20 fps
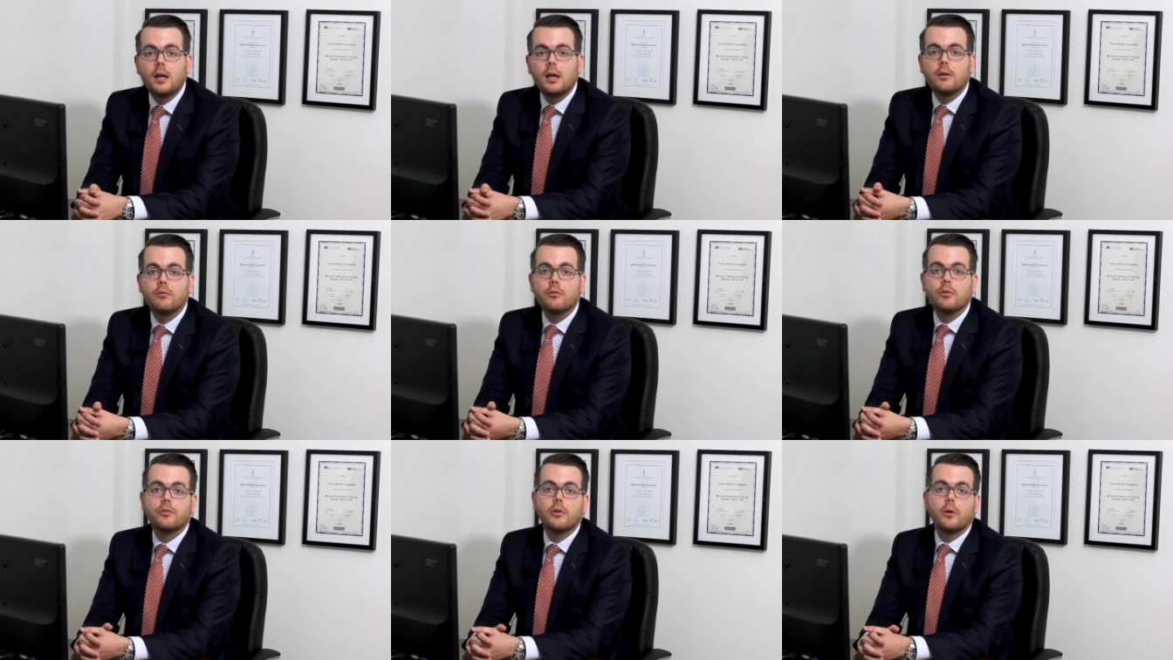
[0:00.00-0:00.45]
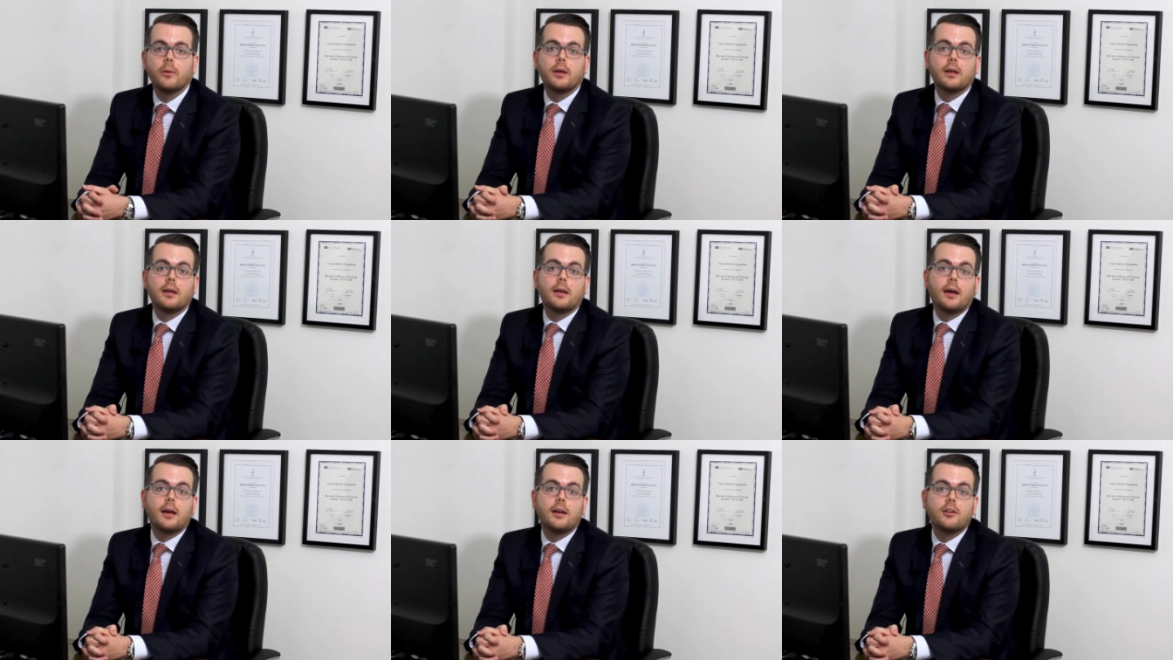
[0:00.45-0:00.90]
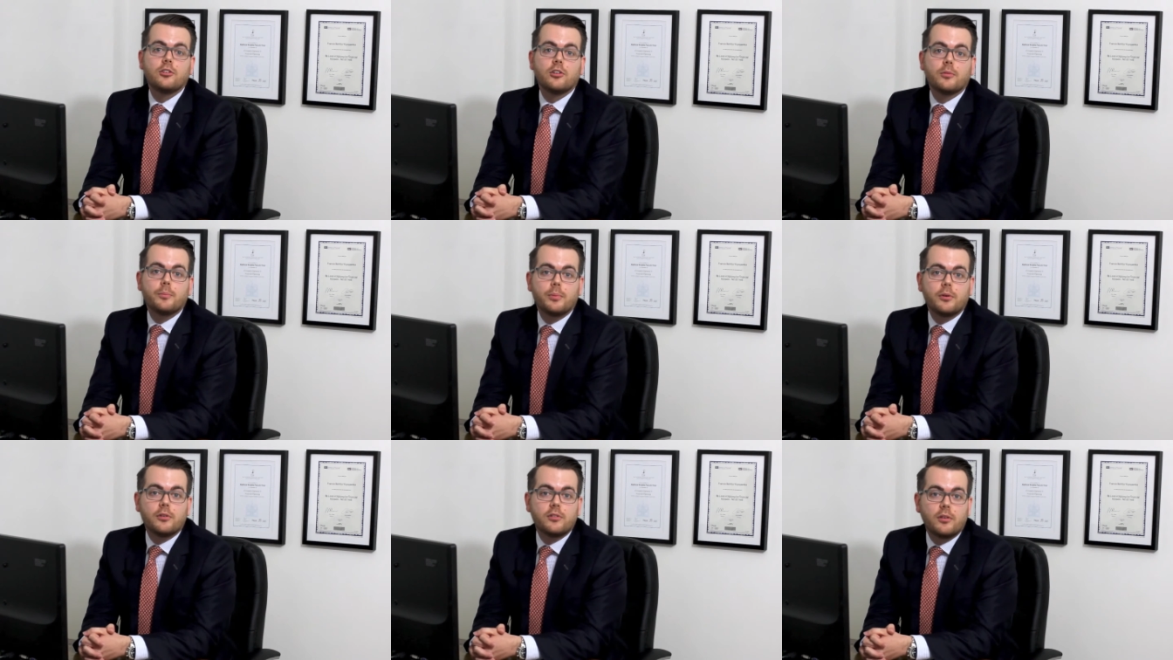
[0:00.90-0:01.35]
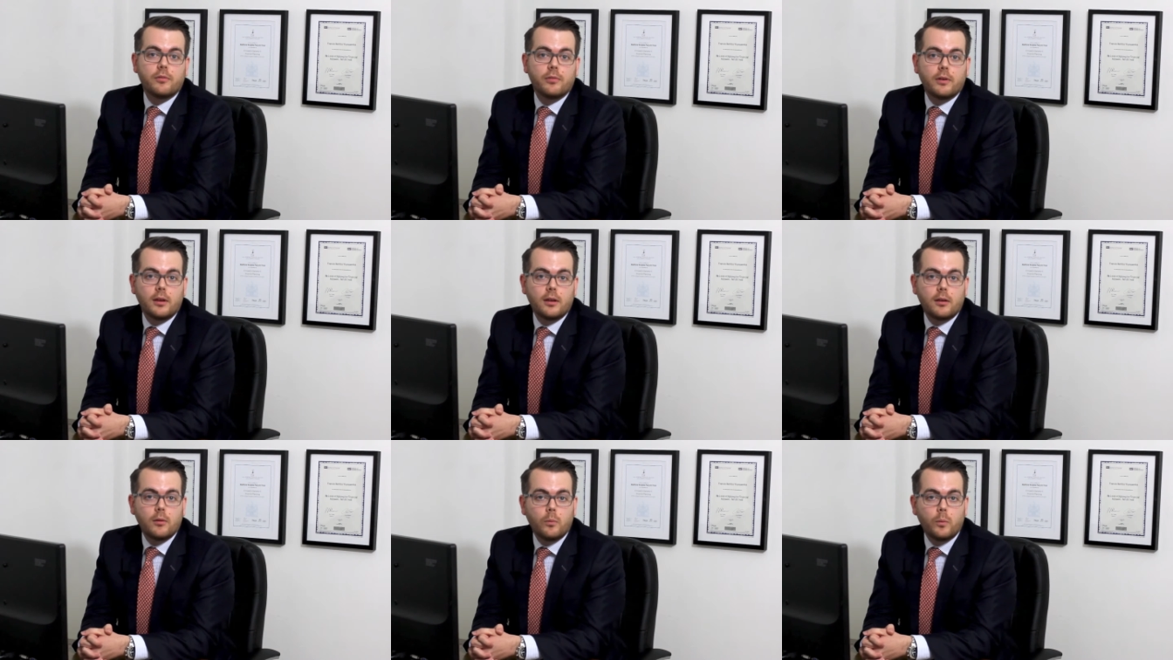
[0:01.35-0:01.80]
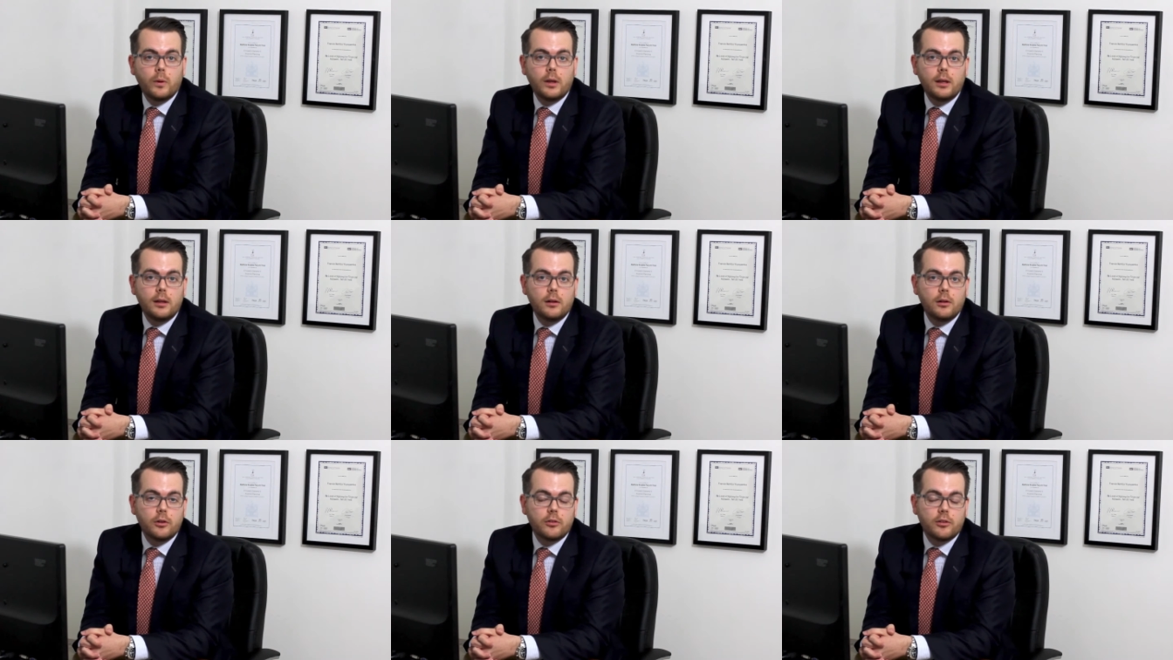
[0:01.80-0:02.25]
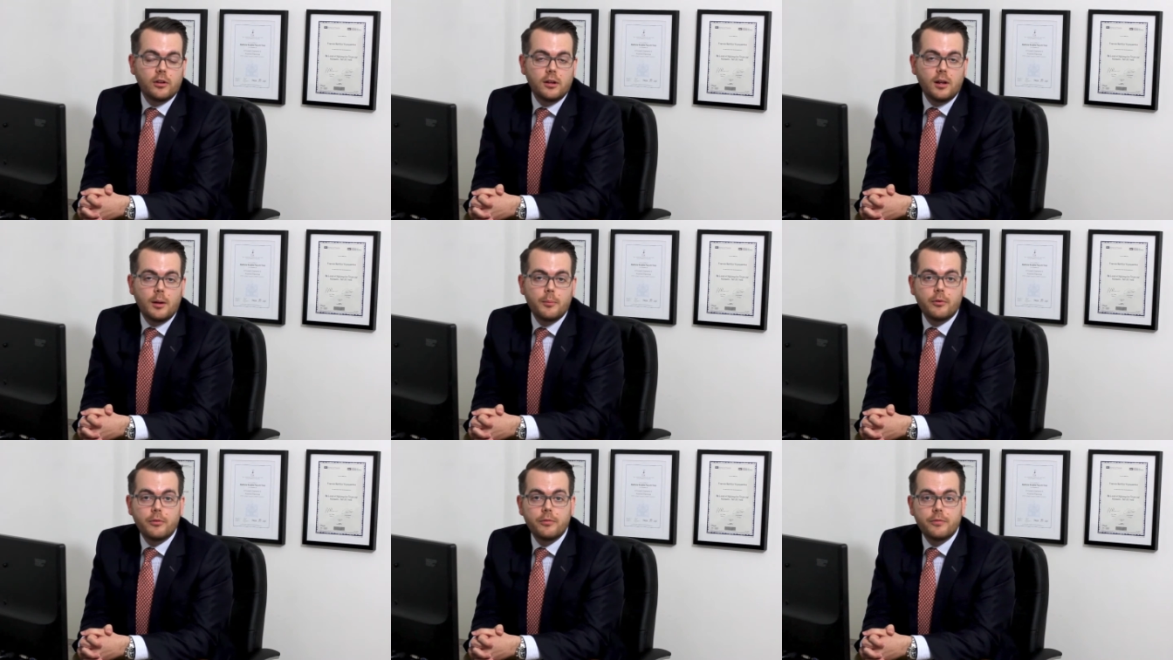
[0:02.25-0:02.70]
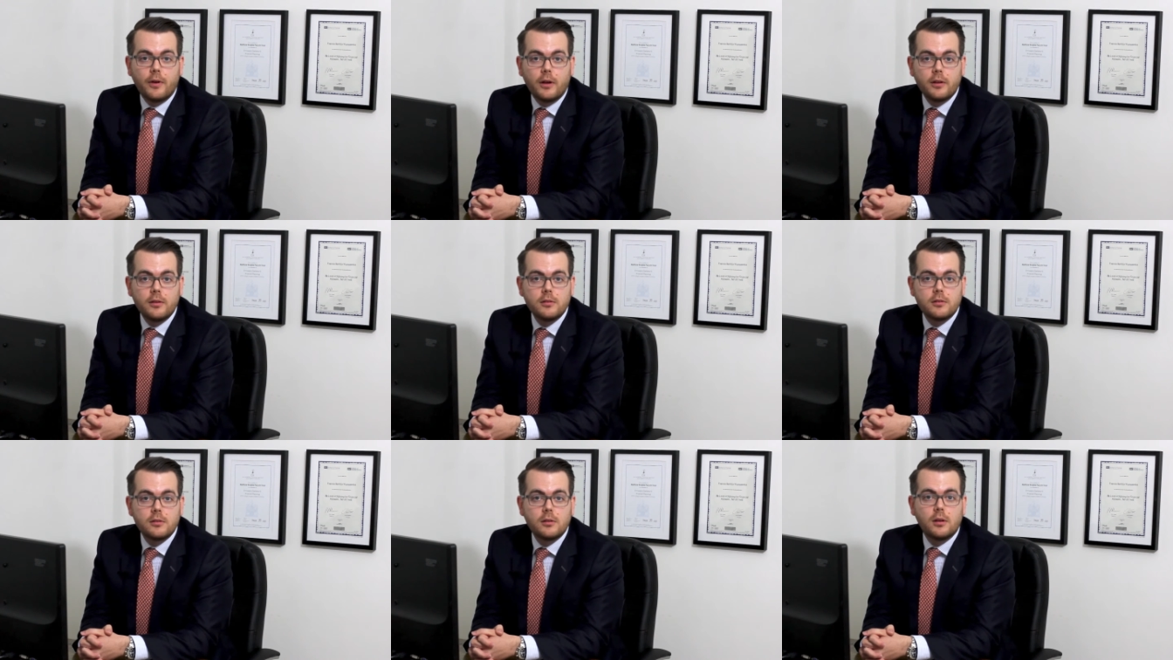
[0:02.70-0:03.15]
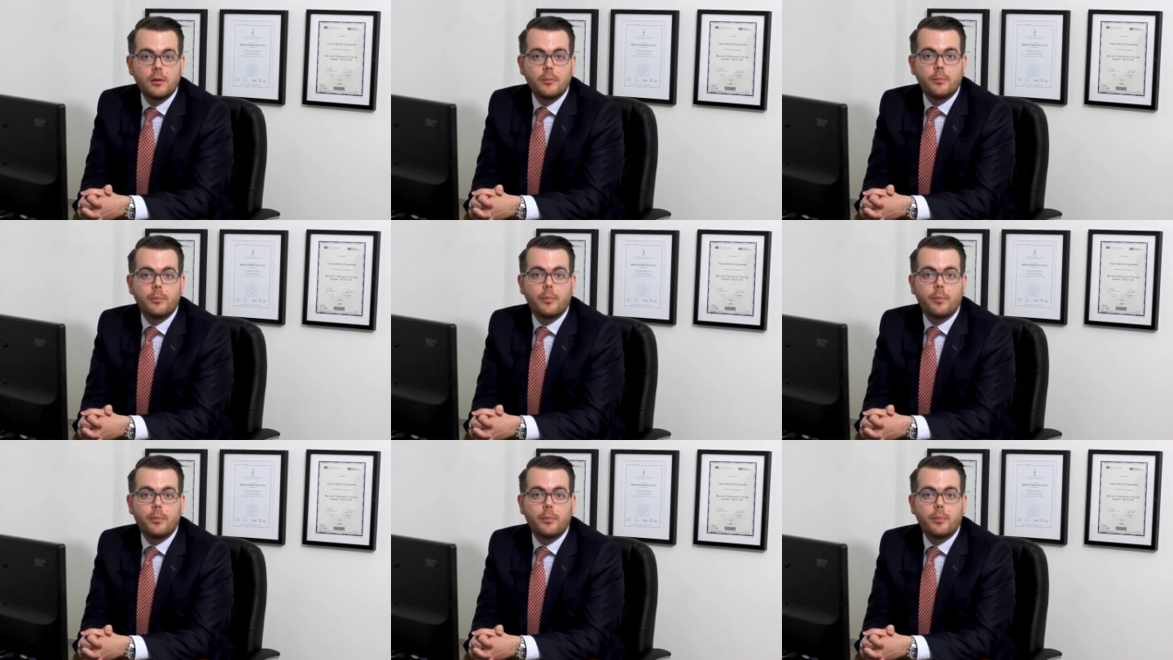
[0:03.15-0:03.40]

In reviewing Asia Pacific, we looked at a number of funds,